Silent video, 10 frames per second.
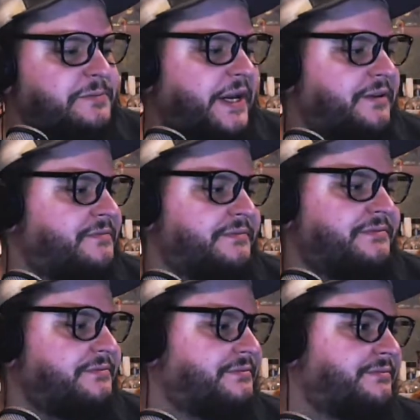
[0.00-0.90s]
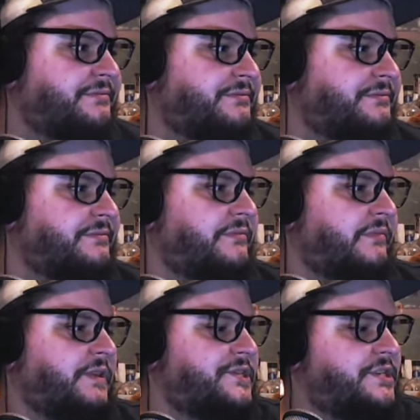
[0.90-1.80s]
man.
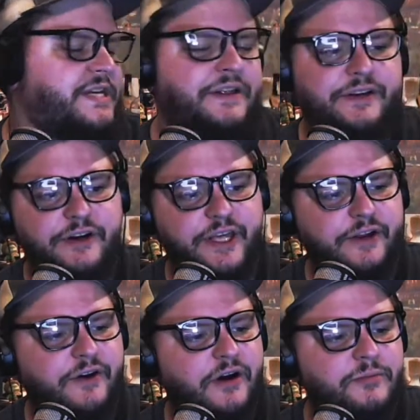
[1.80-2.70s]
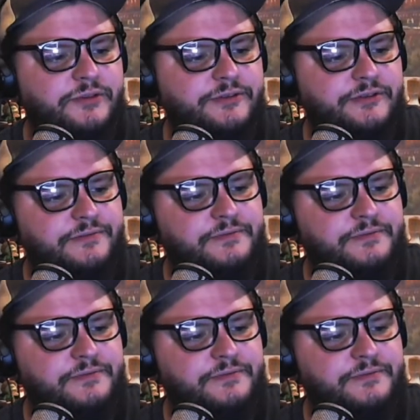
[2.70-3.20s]
Just how the cookie crumbles.